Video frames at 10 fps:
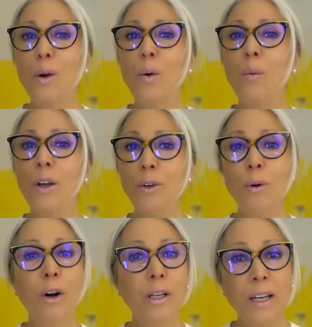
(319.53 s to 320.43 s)
when you
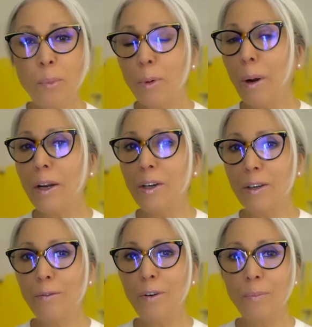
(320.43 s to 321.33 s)
are liberated
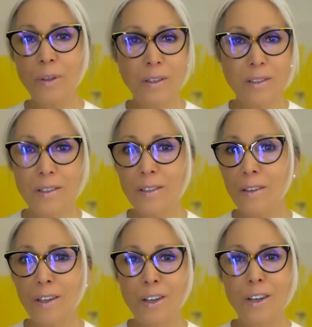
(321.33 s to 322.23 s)
from this
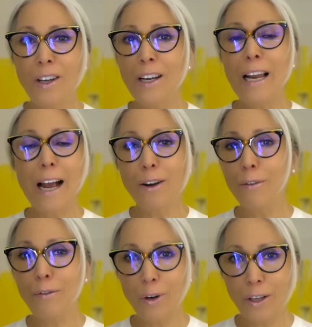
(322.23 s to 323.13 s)
lack
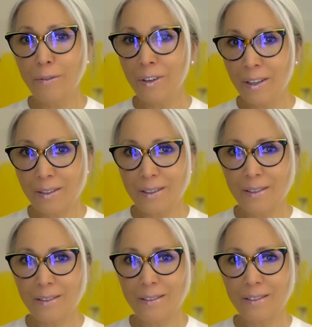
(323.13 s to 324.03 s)
of forgiveness?